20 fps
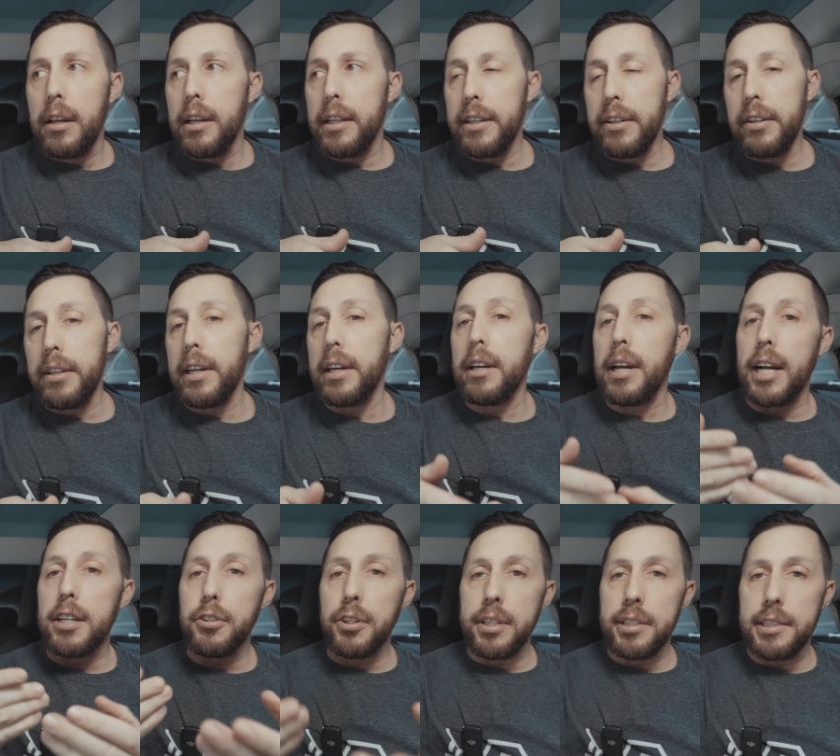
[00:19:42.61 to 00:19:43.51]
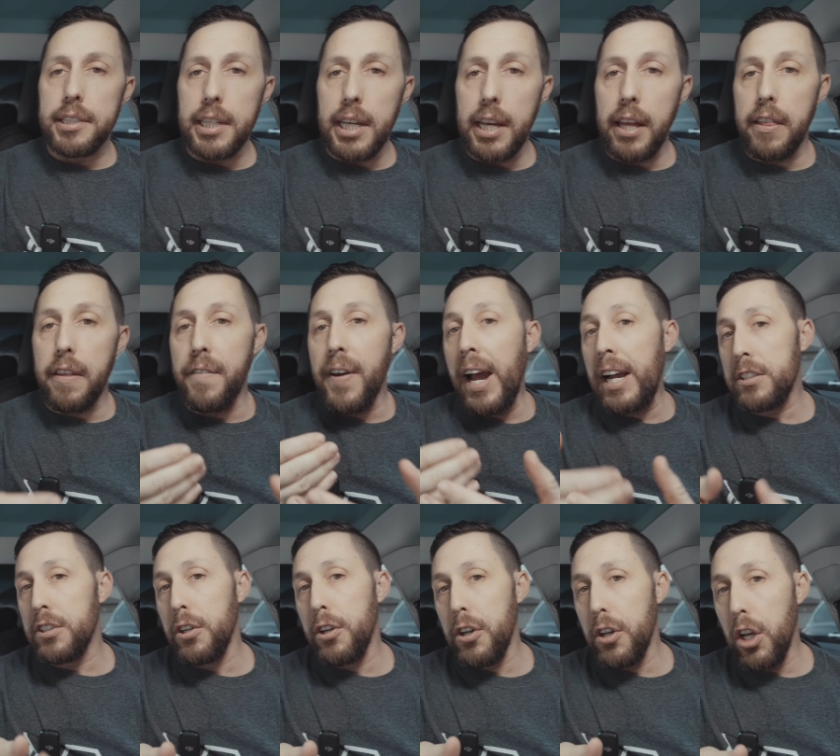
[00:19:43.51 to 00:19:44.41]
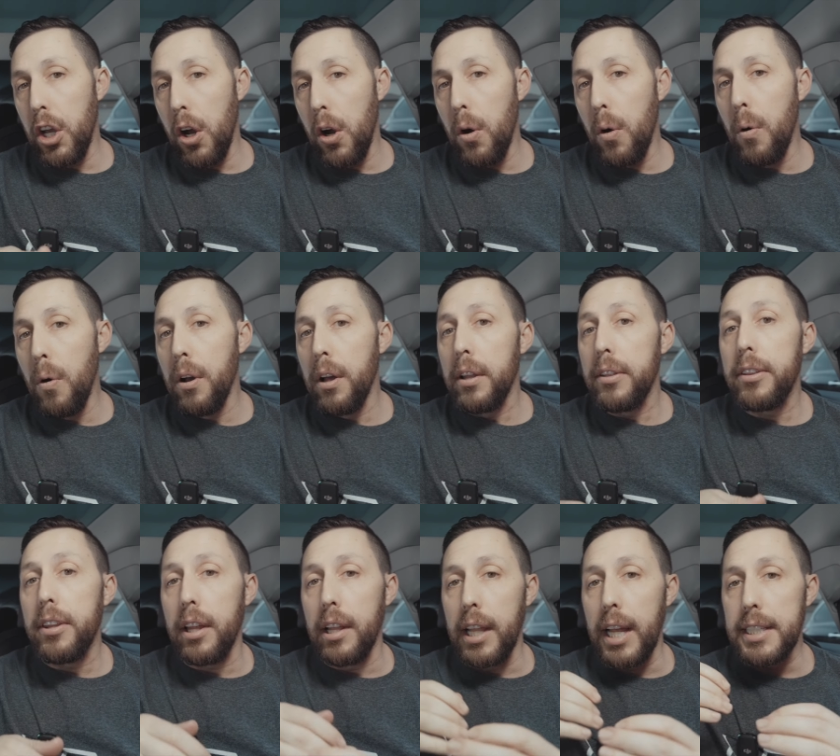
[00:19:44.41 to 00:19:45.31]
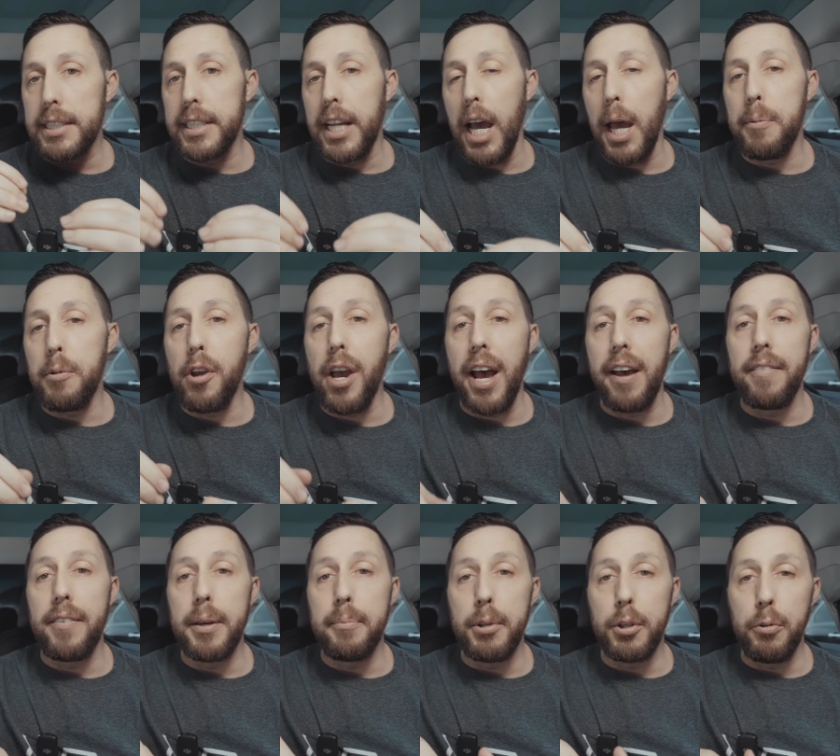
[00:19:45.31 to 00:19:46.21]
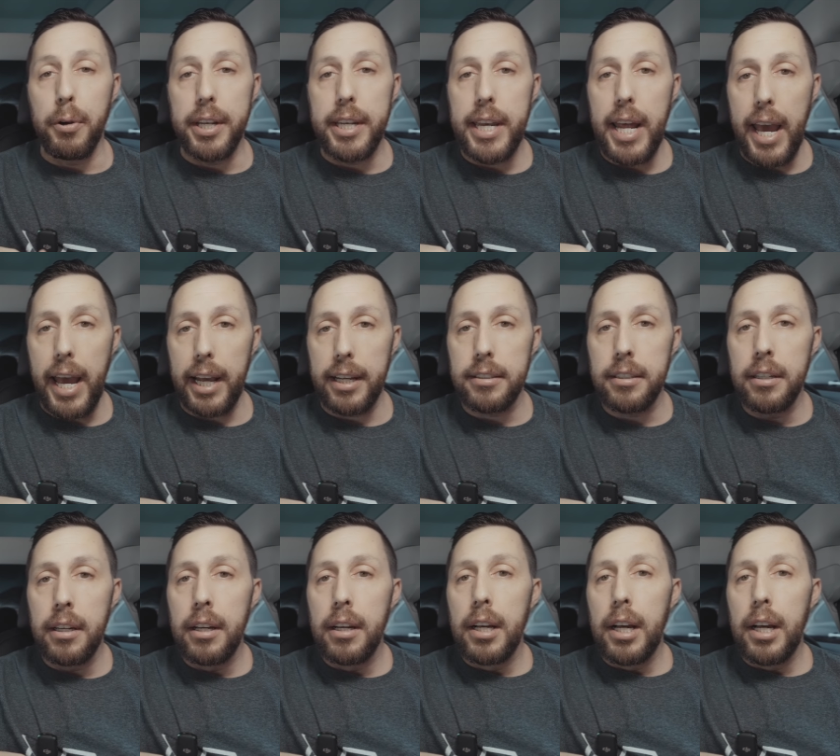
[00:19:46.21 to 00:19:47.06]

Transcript: Clearly, as you can see, the faster you go, the less time you have in between nags.